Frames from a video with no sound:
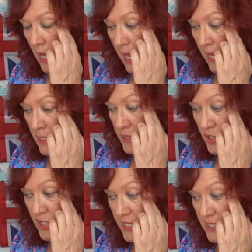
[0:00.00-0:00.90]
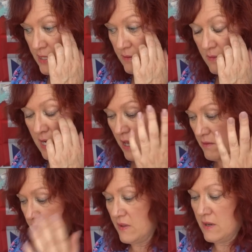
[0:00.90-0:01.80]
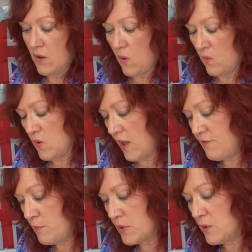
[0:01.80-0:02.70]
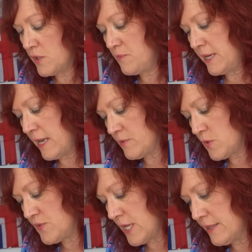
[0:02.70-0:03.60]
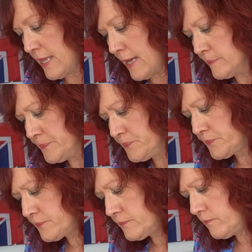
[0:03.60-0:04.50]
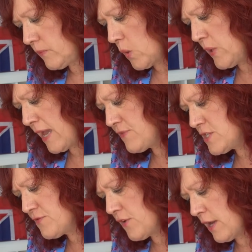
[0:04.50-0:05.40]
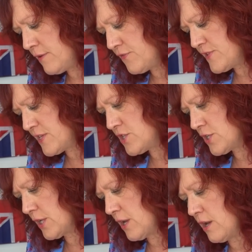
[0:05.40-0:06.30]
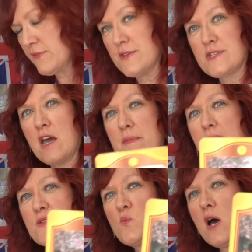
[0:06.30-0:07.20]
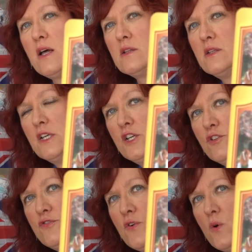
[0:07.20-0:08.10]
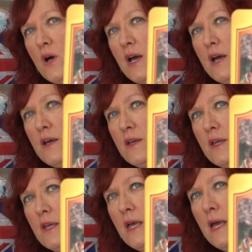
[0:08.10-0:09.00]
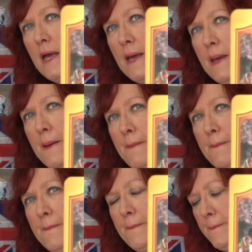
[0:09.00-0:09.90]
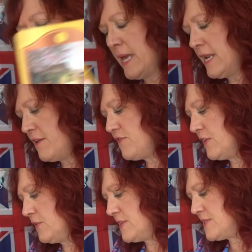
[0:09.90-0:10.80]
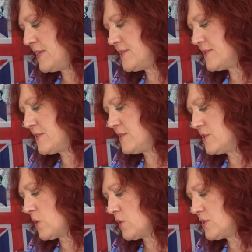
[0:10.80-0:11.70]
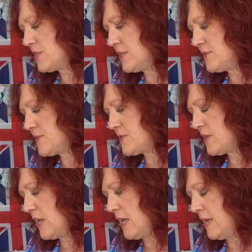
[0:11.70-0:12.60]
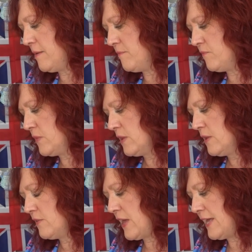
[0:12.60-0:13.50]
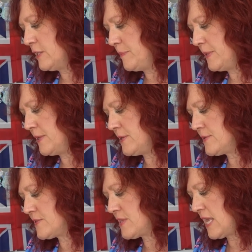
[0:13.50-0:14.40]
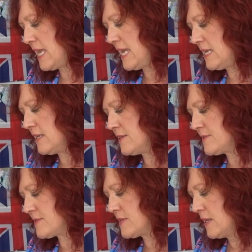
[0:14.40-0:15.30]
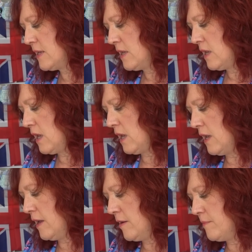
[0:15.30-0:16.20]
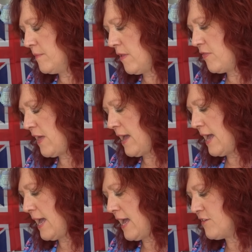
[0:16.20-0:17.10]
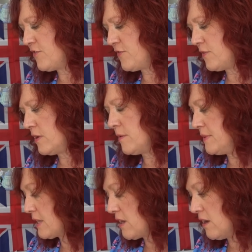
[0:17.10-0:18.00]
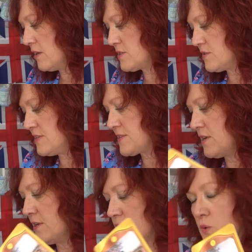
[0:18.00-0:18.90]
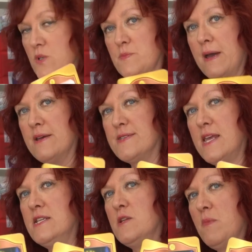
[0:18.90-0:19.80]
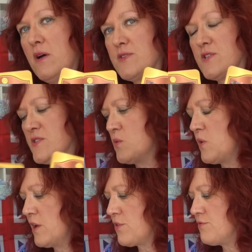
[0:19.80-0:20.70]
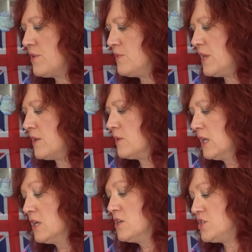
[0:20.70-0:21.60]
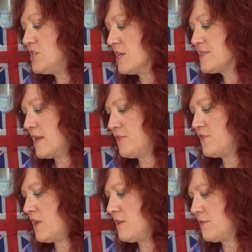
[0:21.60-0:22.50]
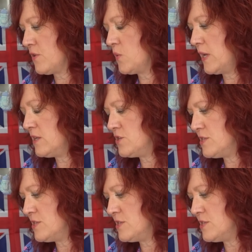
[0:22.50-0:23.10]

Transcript: And she's, you know, not everybody would have been able to have done that. We have the Divine Physician card that's come out as well for her. And I feel this is the doctors, the helpers, the healers, that have... I mean, this card talked about ascended masters that work through you. She does have a faith, the Queen.